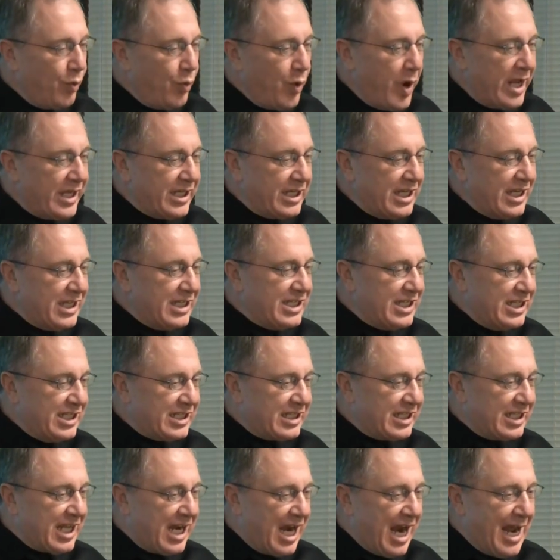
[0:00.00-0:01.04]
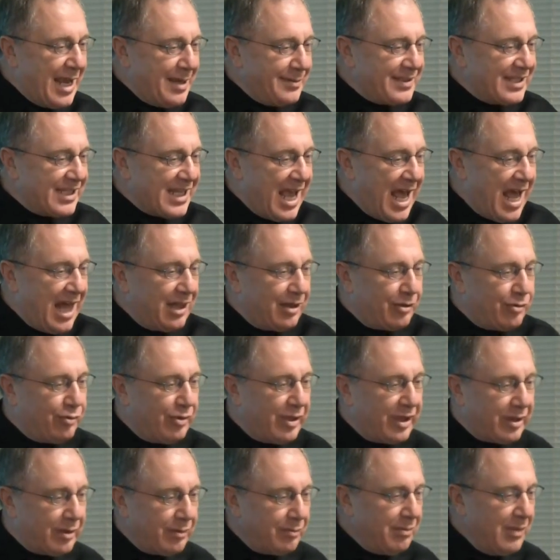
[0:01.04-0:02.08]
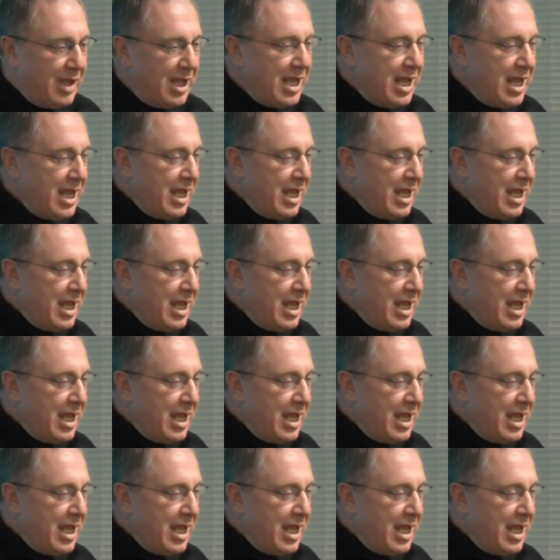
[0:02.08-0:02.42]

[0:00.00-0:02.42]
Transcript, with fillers: when he describes the algorithm,